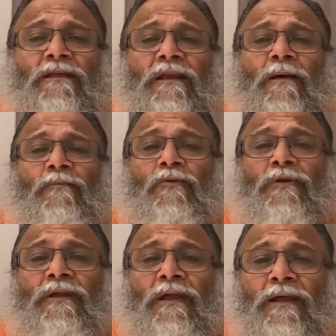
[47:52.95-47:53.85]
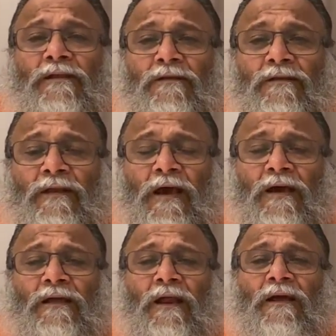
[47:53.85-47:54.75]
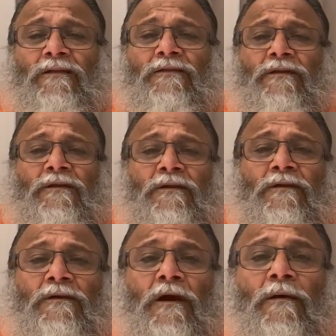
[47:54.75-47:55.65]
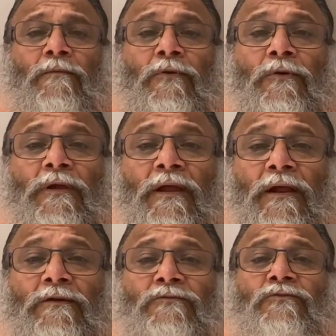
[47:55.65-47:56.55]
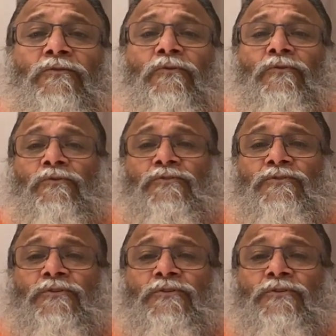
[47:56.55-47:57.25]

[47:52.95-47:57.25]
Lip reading: Then I'm looking at Nagaraj. I'm looking at Suruj.